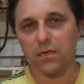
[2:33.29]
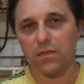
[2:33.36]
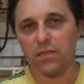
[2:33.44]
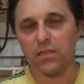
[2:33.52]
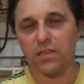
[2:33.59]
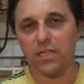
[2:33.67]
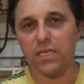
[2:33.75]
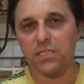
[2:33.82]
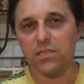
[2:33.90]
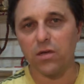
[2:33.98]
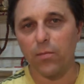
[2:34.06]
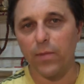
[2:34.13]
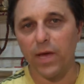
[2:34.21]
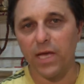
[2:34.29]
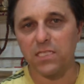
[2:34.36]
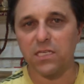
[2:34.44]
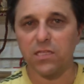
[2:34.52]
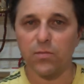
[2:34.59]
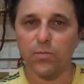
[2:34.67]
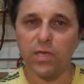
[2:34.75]
the things en masse
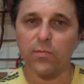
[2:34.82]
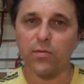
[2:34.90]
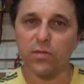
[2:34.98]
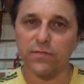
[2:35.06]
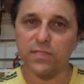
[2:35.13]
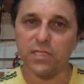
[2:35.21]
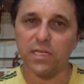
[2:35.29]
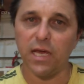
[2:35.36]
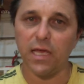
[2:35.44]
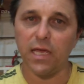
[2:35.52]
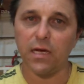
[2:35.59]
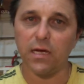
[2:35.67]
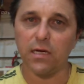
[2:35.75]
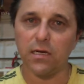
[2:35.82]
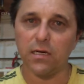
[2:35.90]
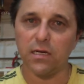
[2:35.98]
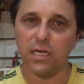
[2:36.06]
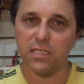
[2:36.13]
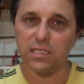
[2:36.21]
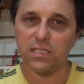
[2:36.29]
that the people of today are,
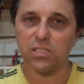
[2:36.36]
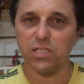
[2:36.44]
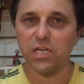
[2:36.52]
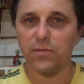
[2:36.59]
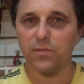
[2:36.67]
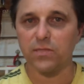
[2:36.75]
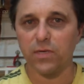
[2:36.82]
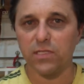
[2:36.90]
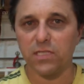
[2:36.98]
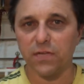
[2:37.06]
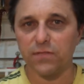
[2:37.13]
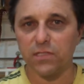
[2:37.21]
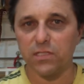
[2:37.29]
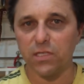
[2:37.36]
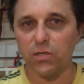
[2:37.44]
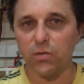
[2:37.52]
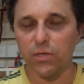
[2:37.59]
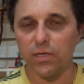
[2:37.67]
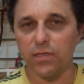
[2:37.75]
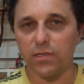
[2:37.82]
and then the shamans must have to deal
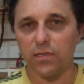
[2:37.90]
with.